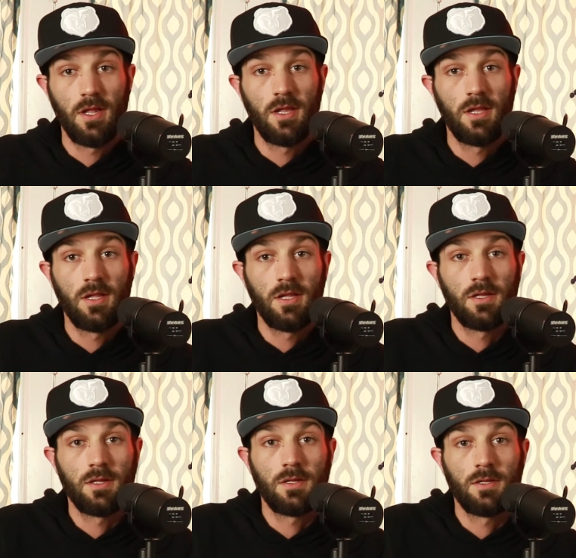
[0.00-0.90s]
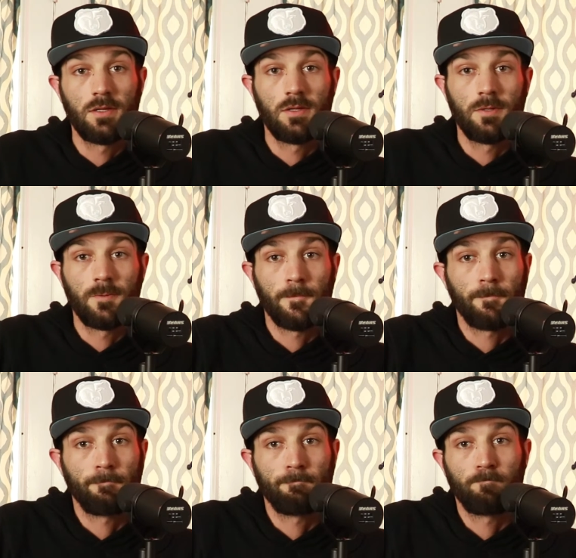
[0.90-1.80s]

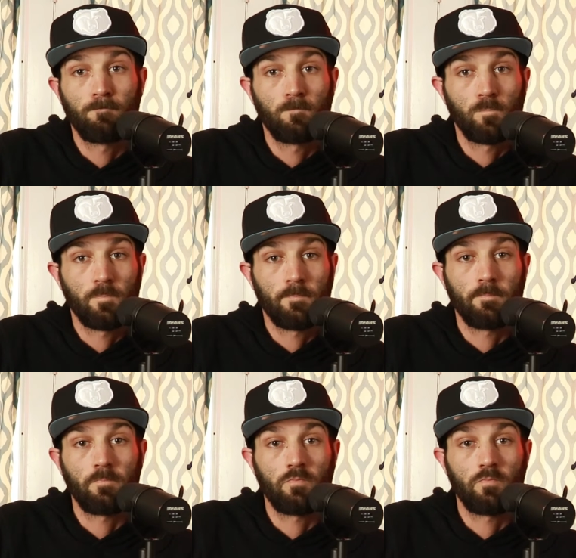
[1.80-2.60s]
(silence)